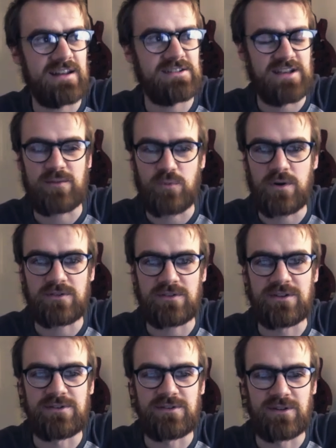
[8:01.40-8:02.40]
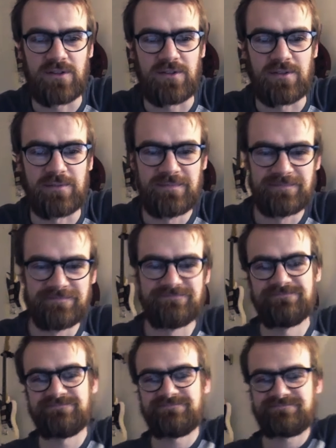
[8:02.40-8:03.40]
have work to do, lots of them.
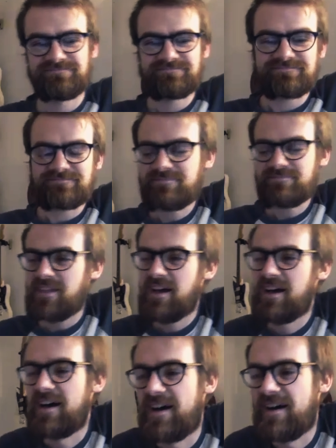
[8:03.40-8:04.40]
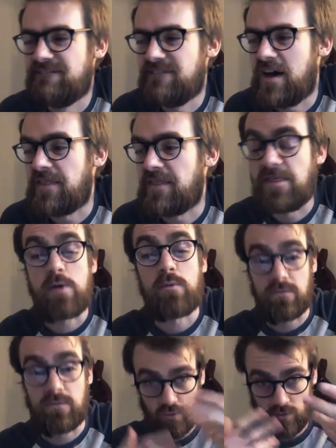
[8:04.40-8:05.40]
And then there we
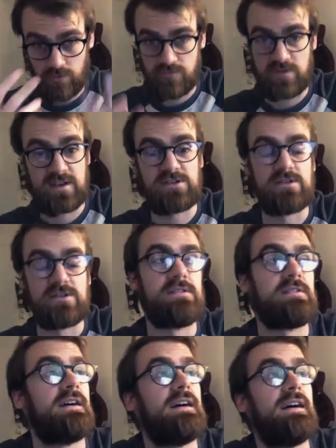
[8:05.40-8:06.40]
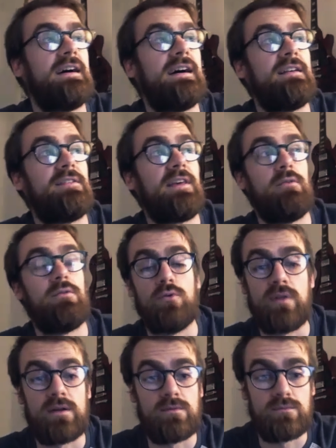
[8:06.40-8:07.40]
recorded 3 sessions. So that was all
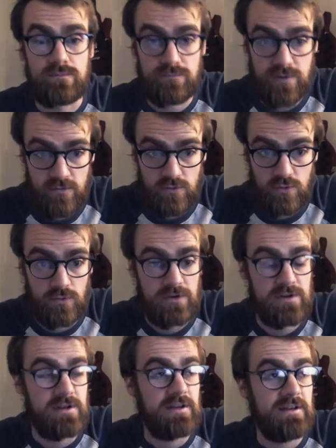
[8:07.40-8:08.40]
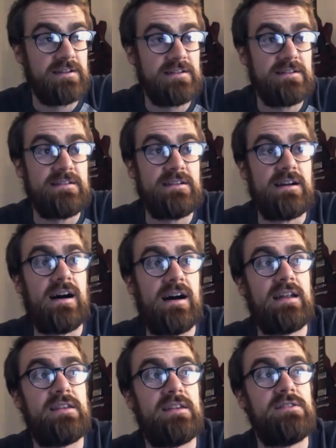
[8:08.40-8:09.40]
then pre-recorded,
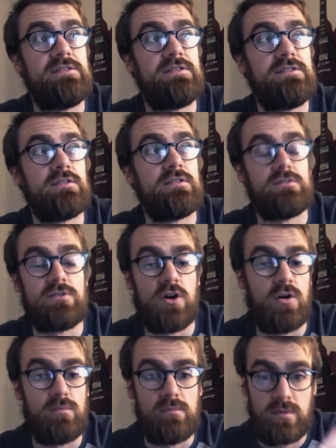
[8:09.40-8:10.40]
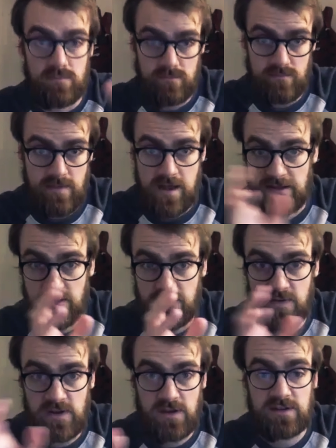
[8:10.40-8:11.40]
and Tom edited the
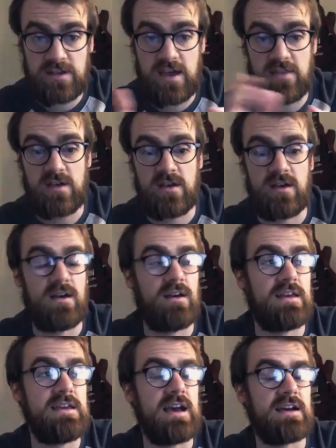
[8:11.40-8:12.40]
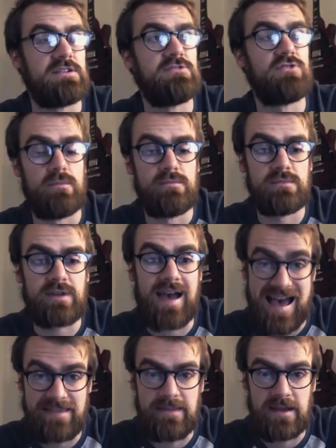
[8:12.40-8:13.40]
video together. He actually drummed
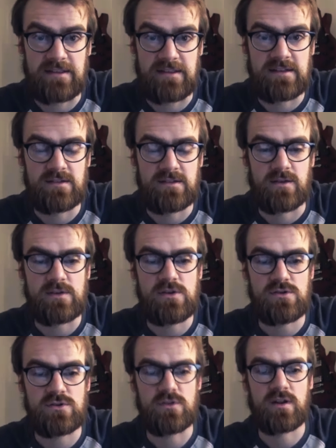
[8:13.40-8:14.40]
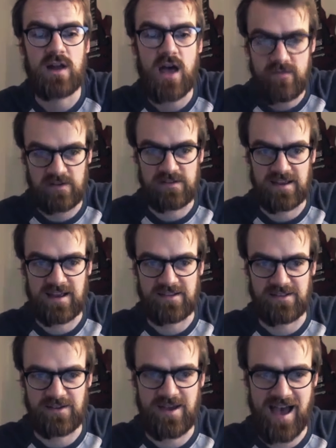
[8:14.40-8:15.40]
and edited, so he couldn't do the live editing as
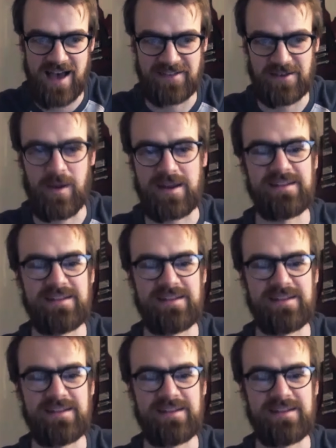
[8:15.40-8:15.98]
he went.